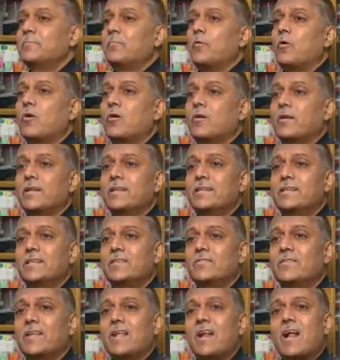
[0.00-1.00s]
spoke like
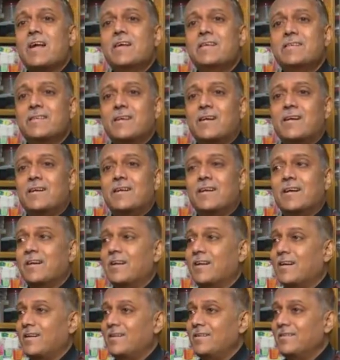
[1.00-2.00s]
this with her eyes red
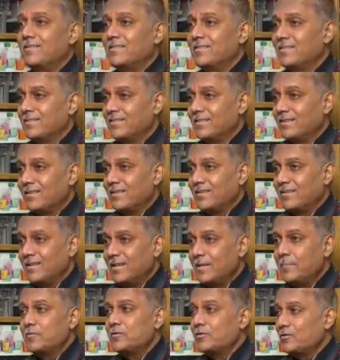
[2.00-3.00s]
and her
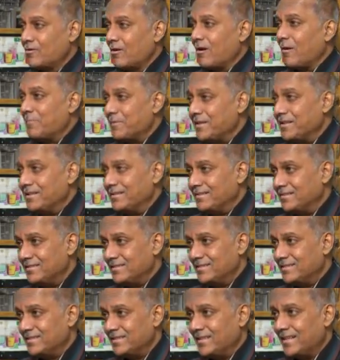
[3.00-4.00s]
lips throbbing
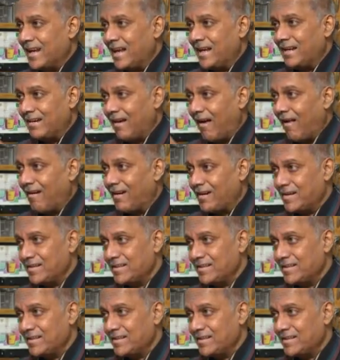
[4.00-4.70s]
in anger,